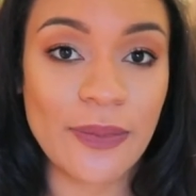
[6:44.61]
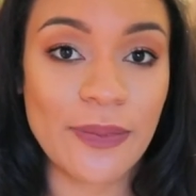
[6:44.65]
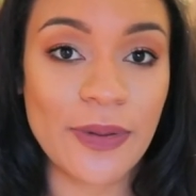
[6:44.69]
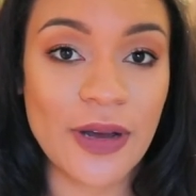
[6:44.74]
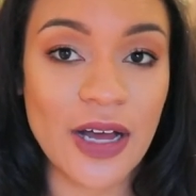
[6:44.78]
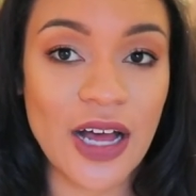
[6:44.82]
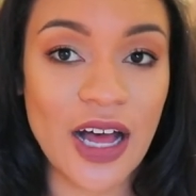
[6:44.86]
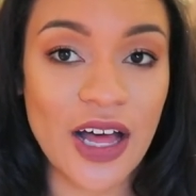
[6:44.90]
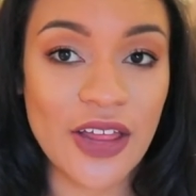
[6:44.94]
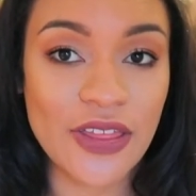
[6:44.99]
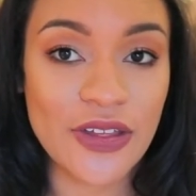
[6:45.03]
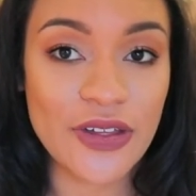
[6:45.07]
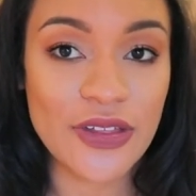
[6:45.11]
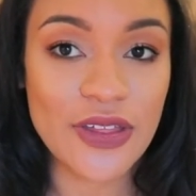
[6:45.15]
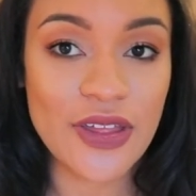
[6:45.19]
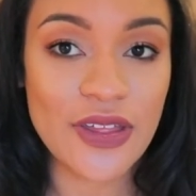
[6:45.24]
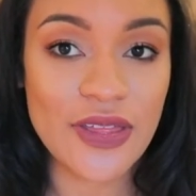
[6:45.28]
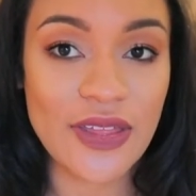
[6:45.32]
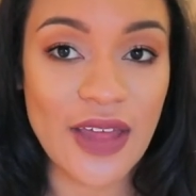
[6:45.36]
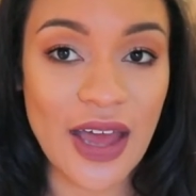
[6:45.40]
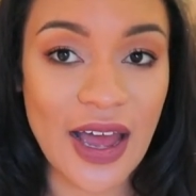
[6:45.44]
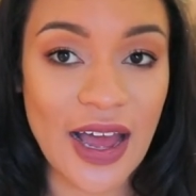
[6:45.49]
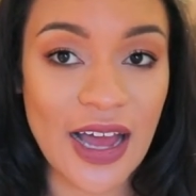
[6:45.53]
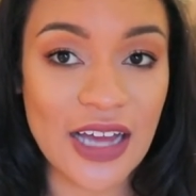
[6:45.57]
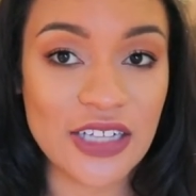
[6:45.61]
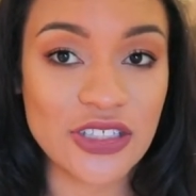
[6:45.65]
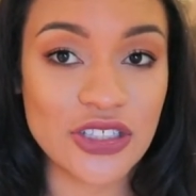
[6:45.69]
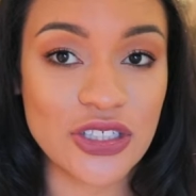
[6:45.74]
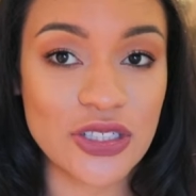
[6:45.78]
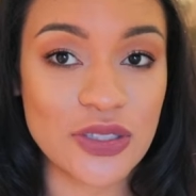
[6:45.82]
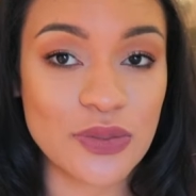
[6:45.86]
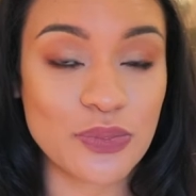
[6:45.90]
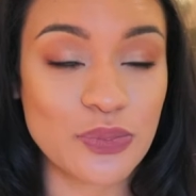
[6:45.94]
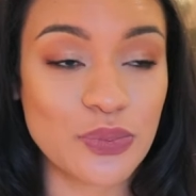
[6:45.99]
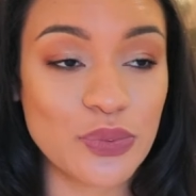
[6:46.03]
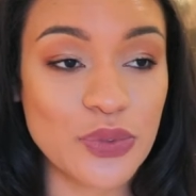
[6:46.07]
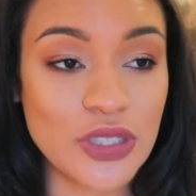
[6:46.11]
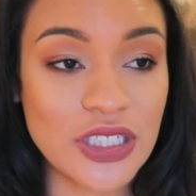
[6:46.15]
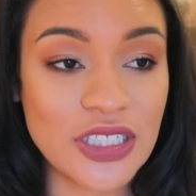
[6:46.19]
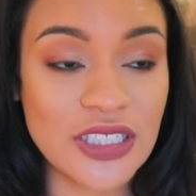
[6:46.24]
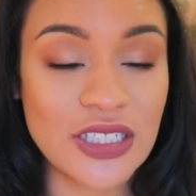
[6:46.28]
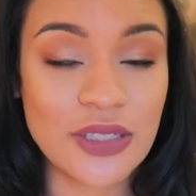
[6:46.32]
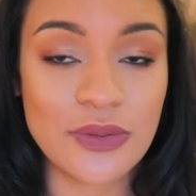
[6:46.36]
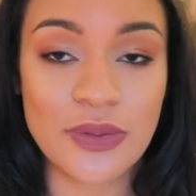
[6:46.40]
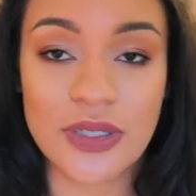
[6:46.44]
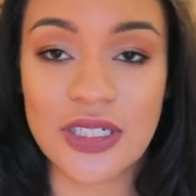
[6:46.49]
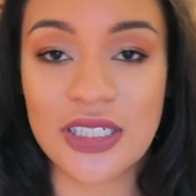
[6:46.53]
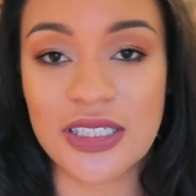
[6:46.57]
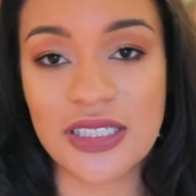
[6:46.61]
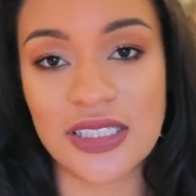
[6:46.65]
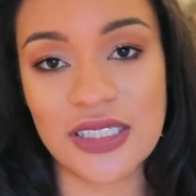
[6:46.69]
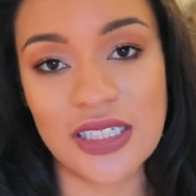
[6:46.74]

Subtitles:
But other than that, I just really wanted